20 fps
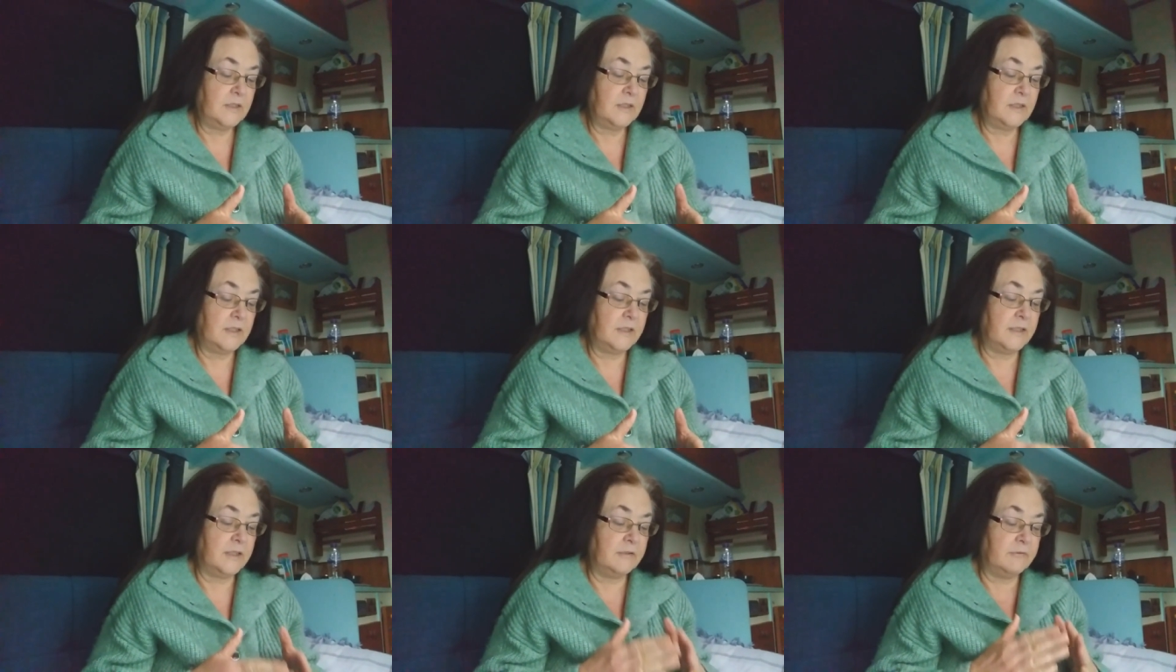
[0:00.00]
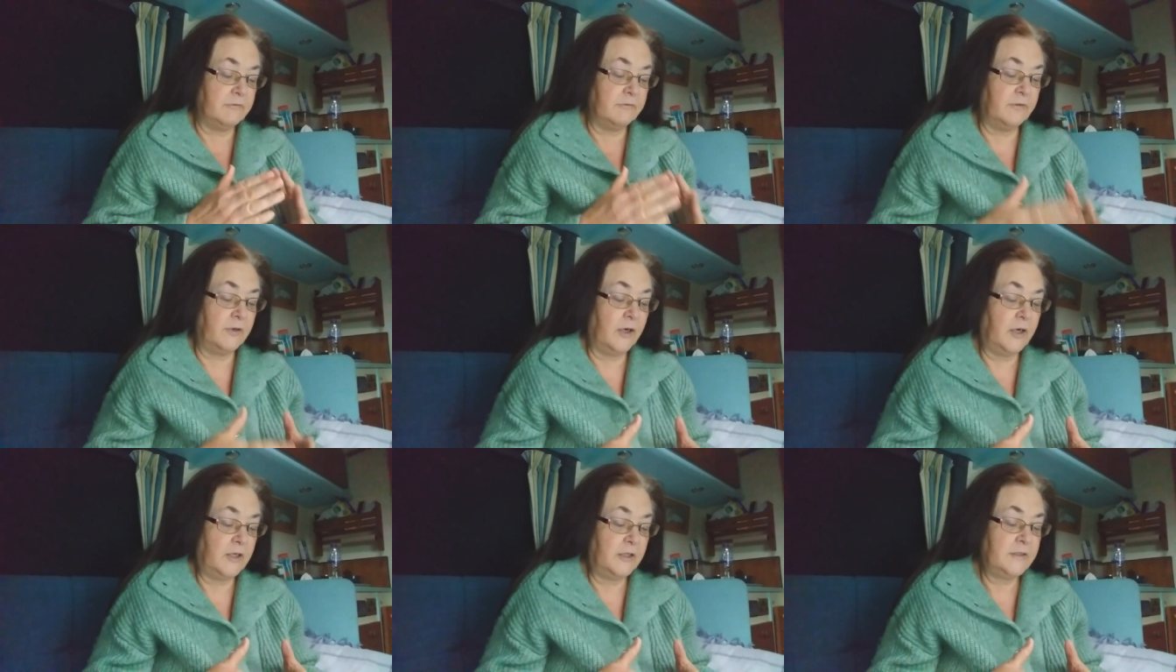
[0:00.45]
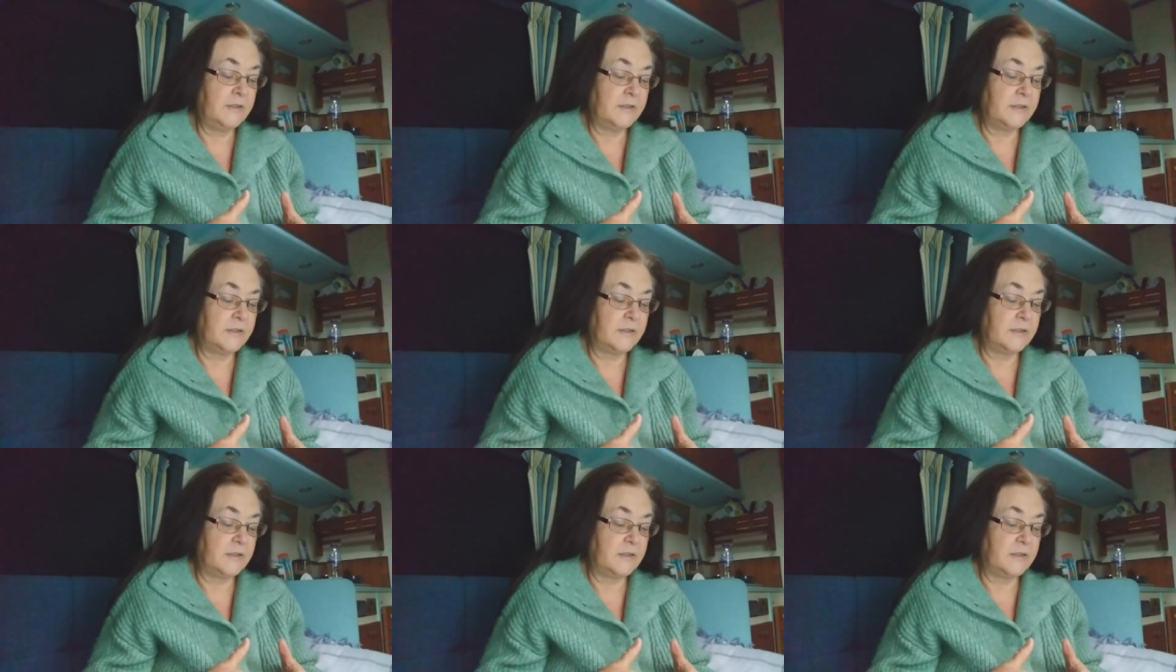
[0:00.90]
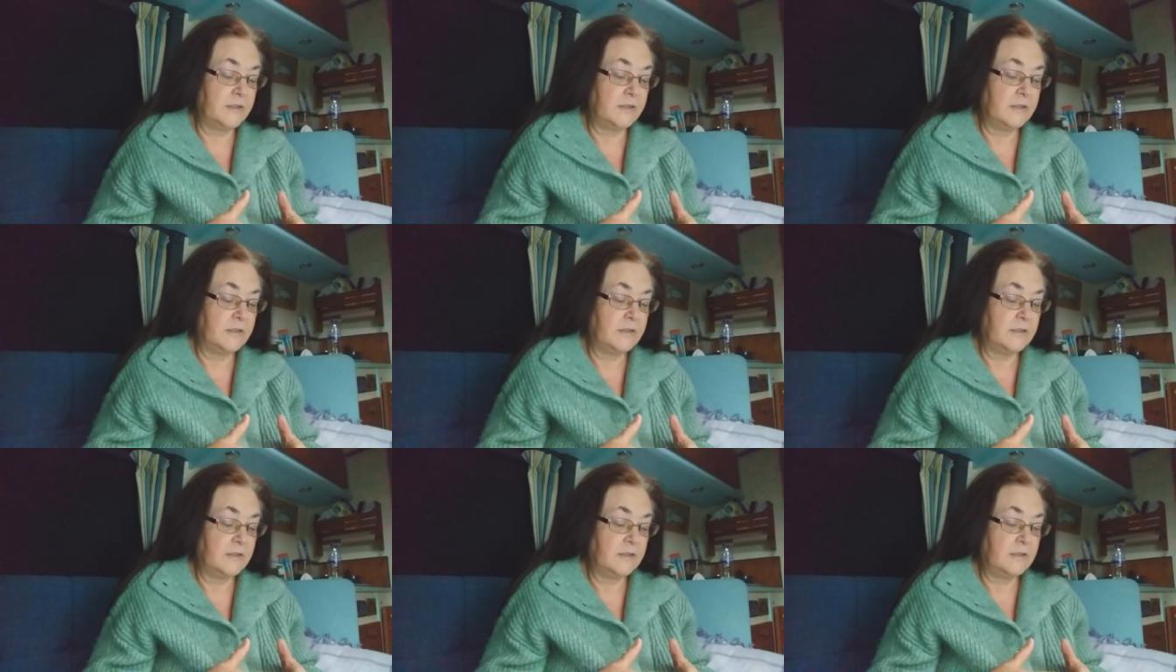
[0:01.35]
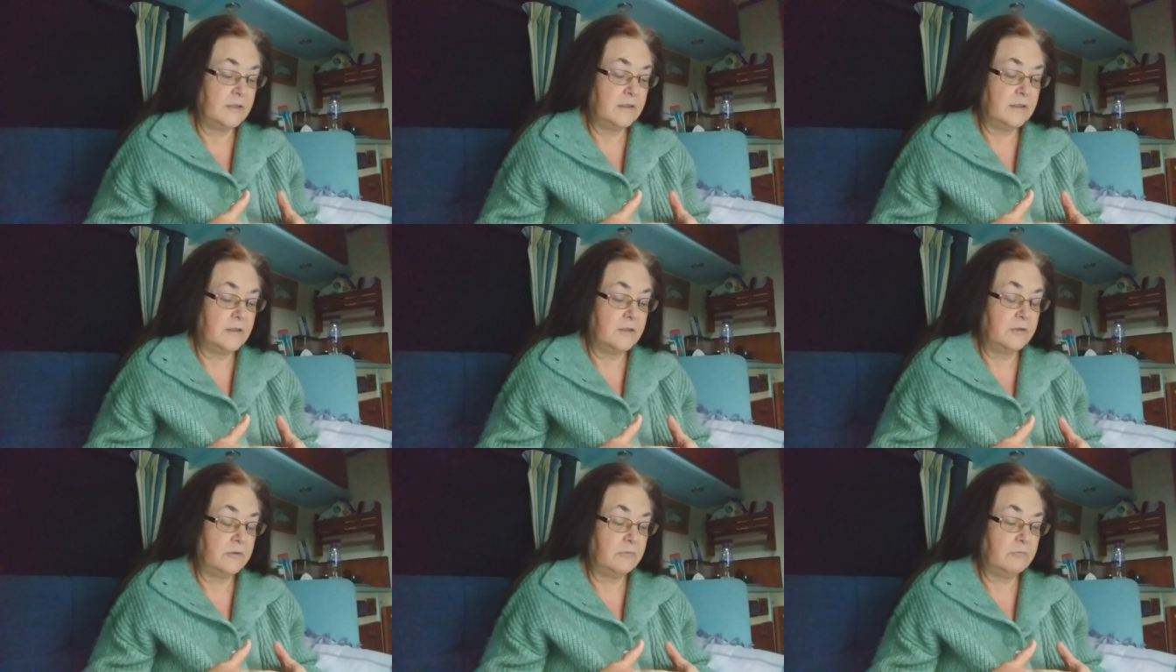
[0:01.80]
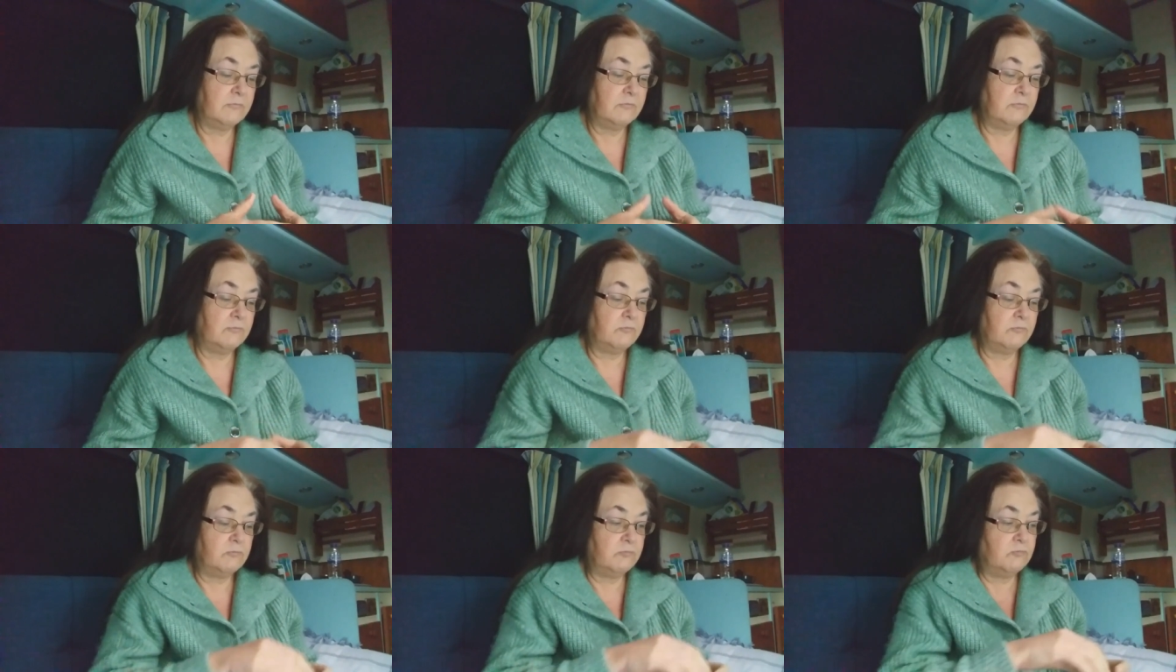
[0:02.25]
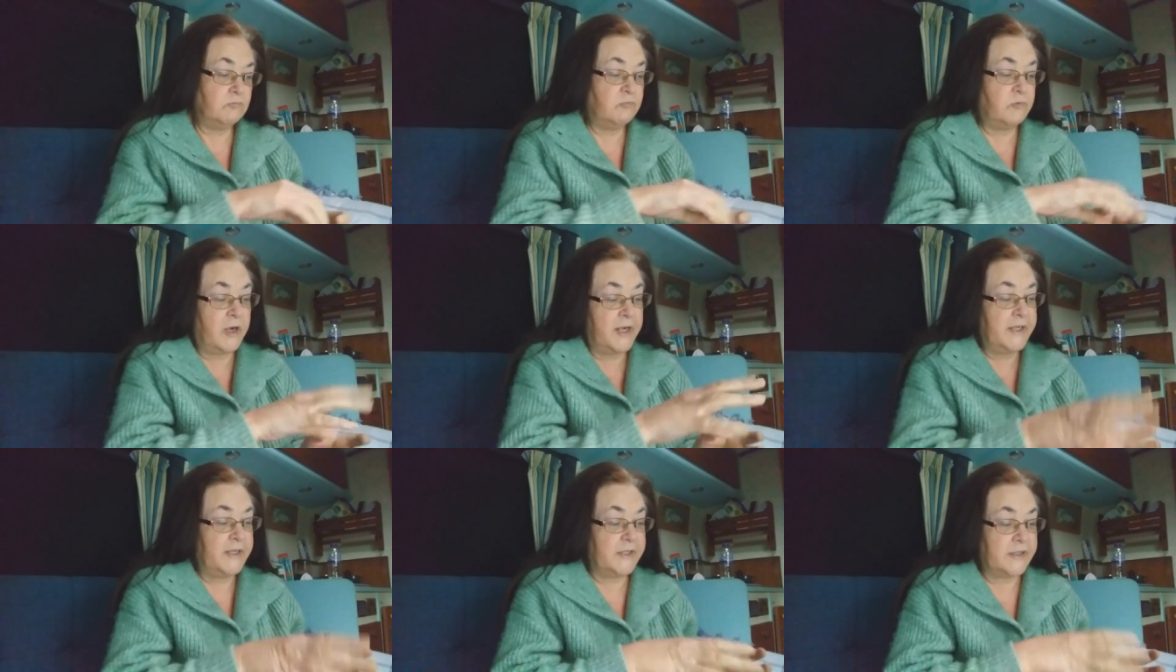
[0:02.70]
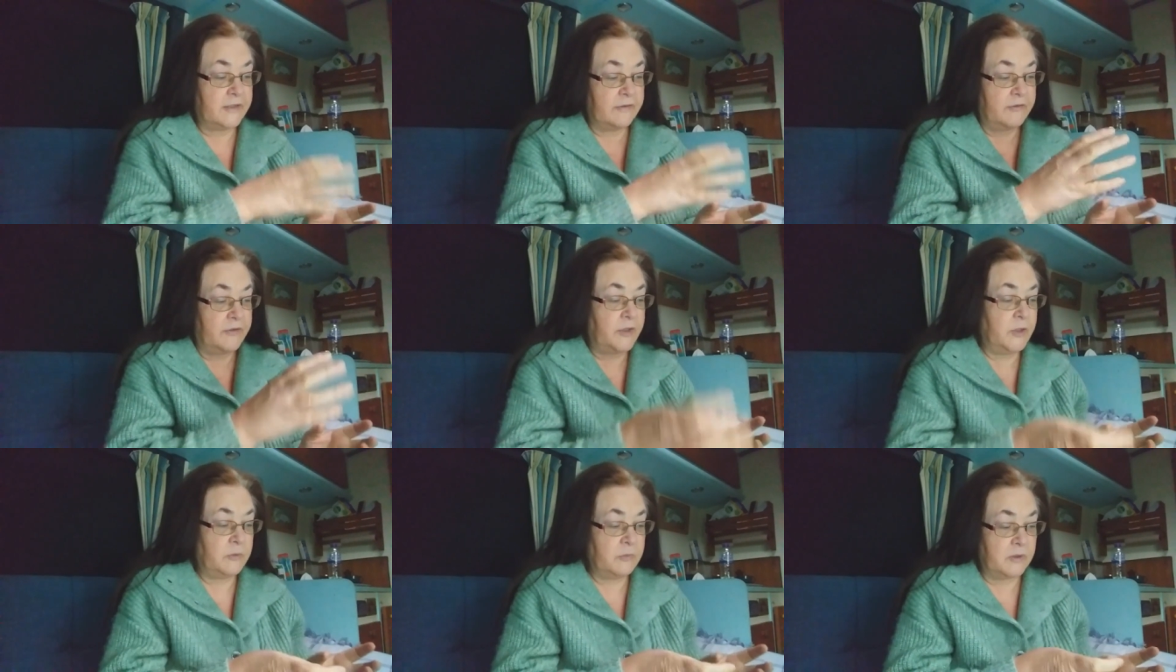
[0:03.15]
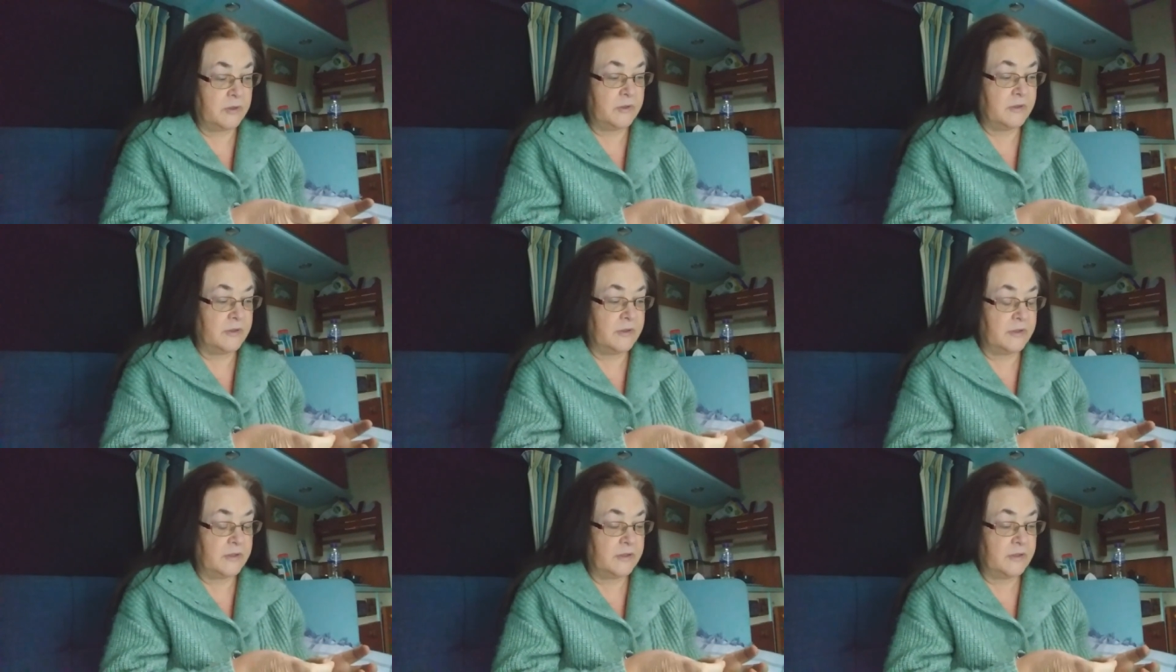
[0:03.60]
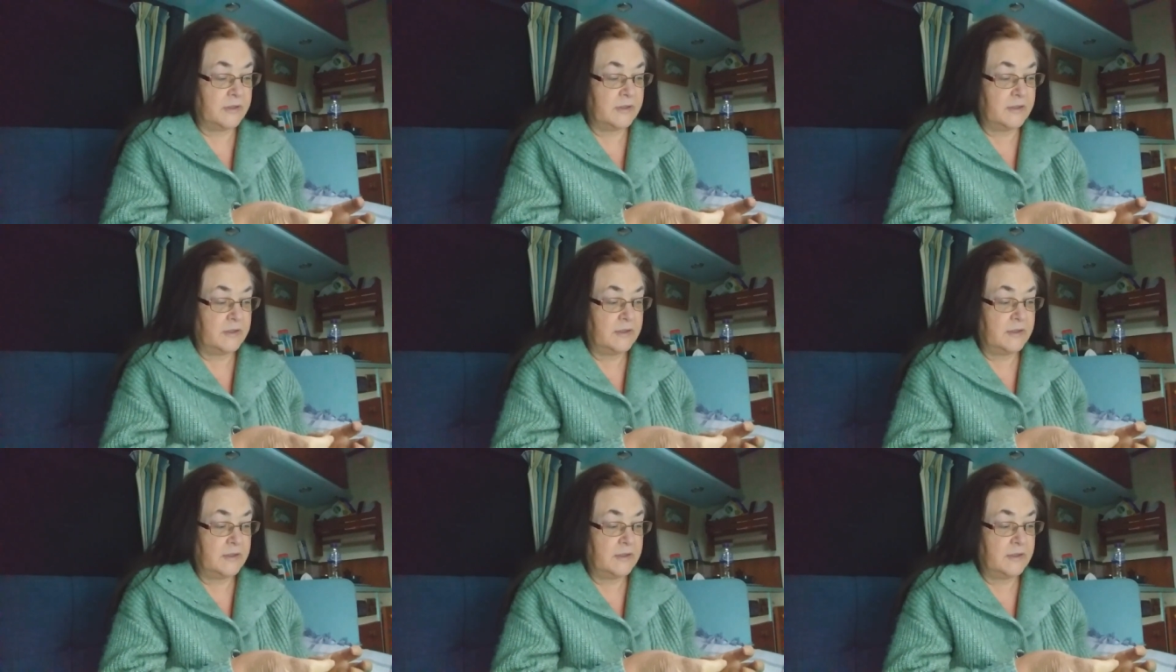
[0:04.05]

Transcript: an advanced race of humans